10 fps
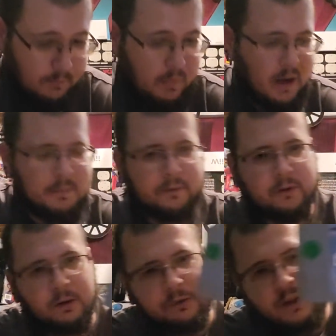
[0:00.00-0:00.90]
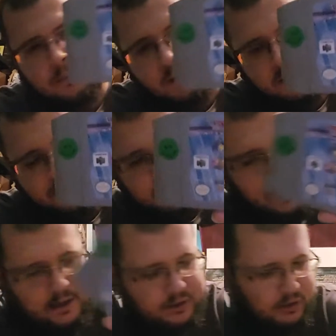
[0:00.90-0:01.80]
Powerpuff Girls Chemical
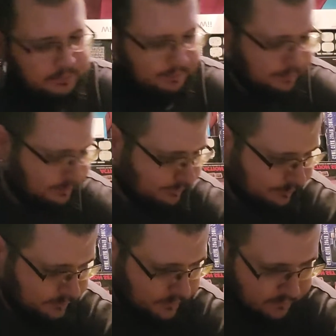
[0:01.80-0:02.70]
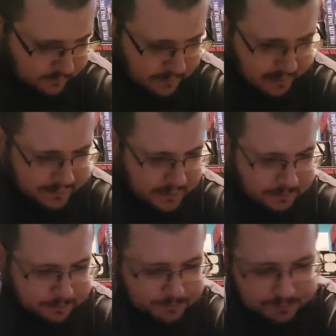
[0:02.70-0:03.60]
Extraction. Like I
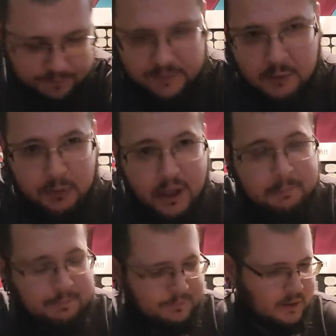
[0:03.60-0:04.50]
said, terrible game.